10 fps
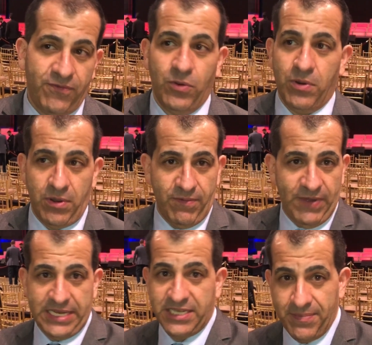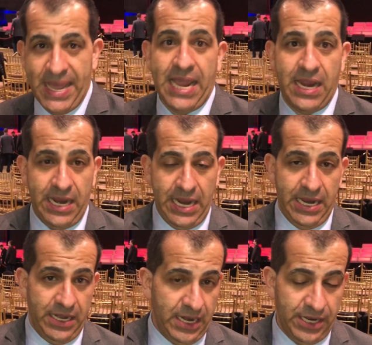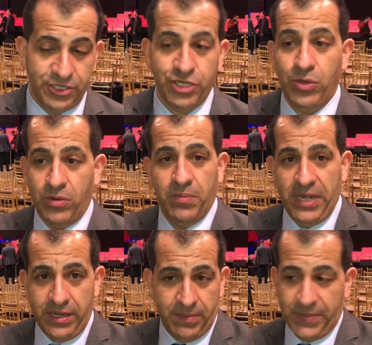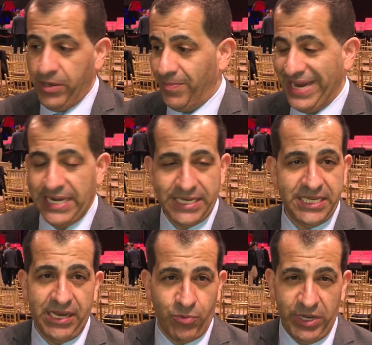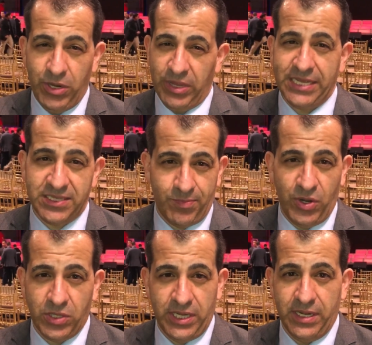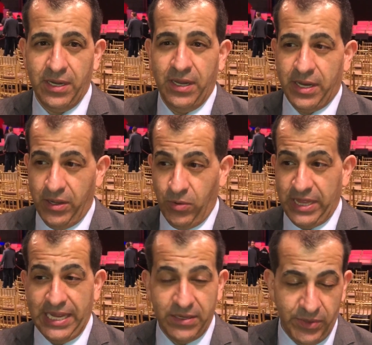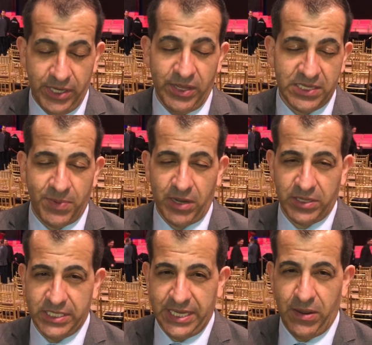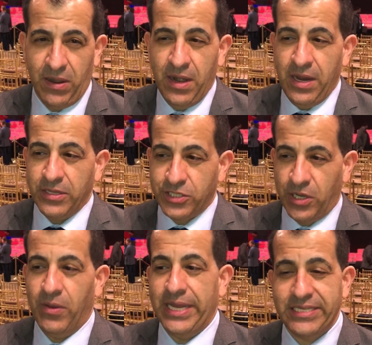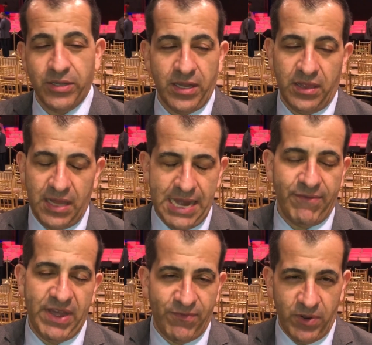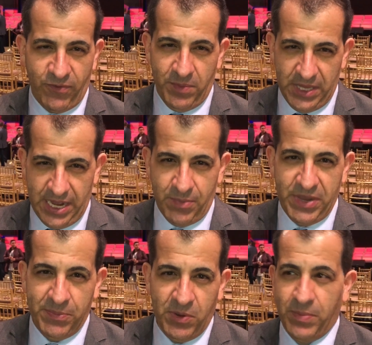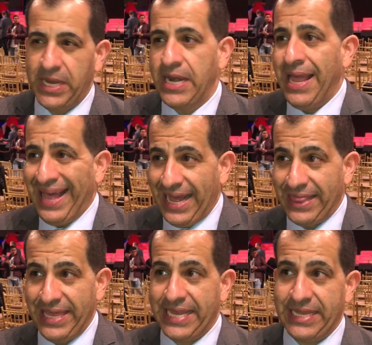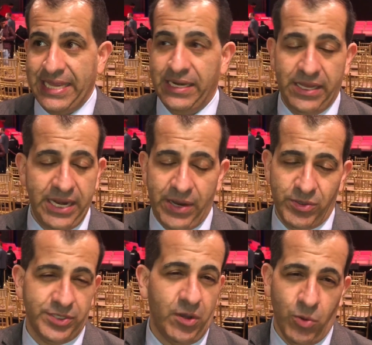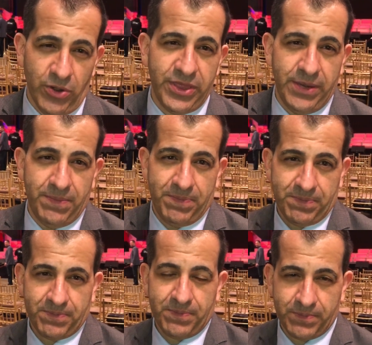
for fights in May and June, but May 19th, we know that's at Brooklyn. We know that's Barclays Center. So it took a lot of effort from a lot of people, but I think at the end of the day, it was all worth it.